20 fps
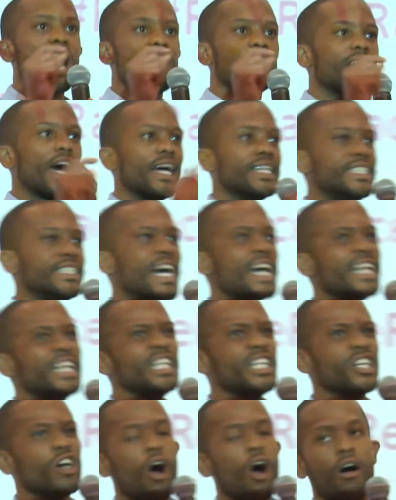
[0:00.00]
have an
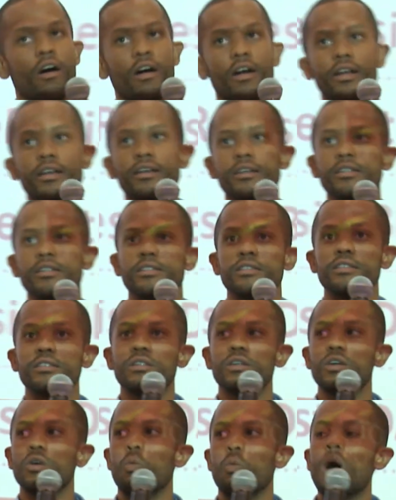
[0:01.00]
identity card,
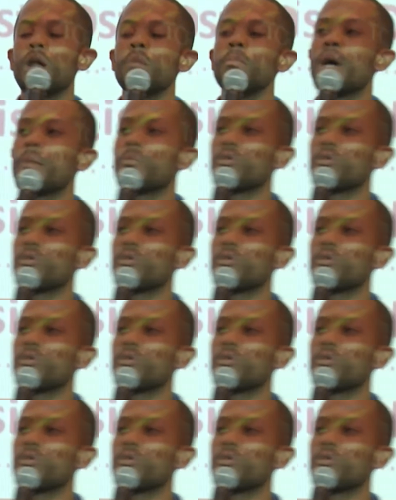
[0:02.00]
one